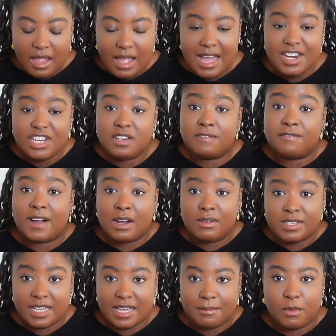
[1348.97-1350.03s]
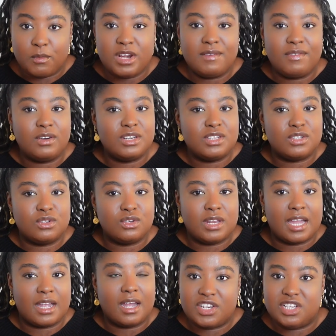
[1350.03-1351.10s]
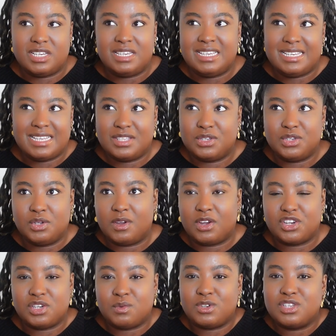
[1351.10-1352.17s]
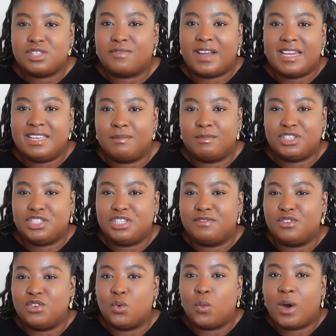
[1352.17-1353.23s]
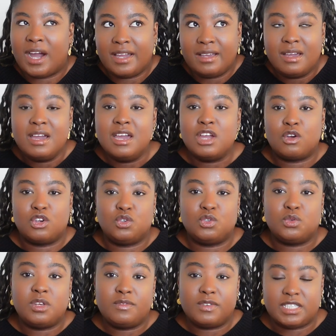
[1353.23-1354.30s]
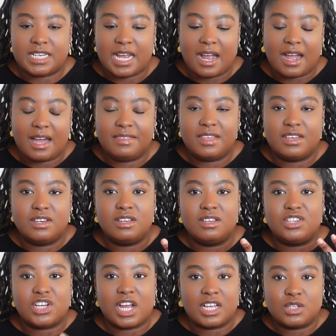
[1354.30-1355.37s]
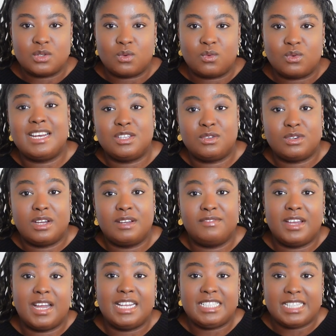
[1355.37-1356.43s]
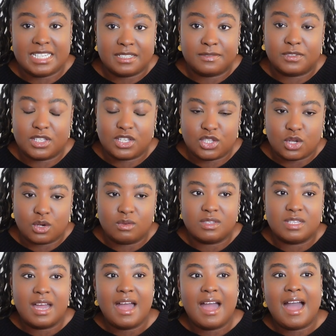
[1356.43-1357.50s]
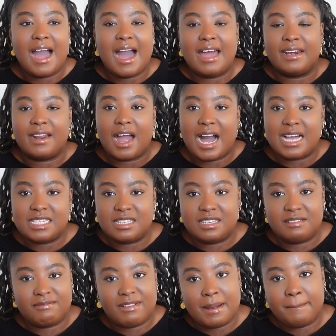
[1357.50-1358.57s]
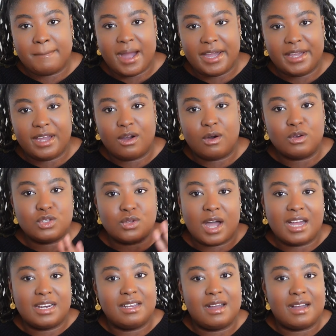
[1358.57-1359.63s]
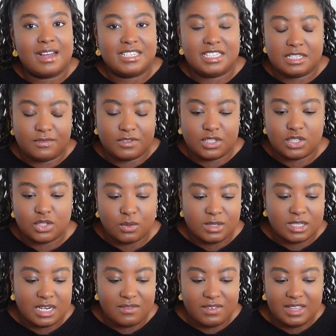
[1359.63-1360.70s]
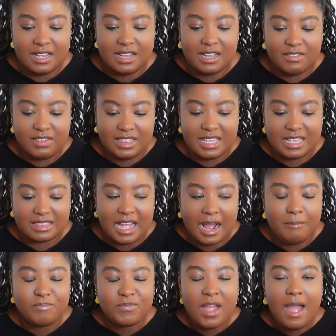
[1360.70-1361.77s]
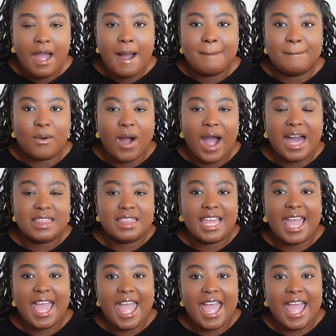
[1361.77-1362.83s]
and she found it, but we never understood like how she needed to do it, because she was just finding them but she didn't even know why, because she was doing it for Jack, and then Jack's had his own agenda for the stones, and Castor the vampire also had an agenda for the stones and everything like that. But at the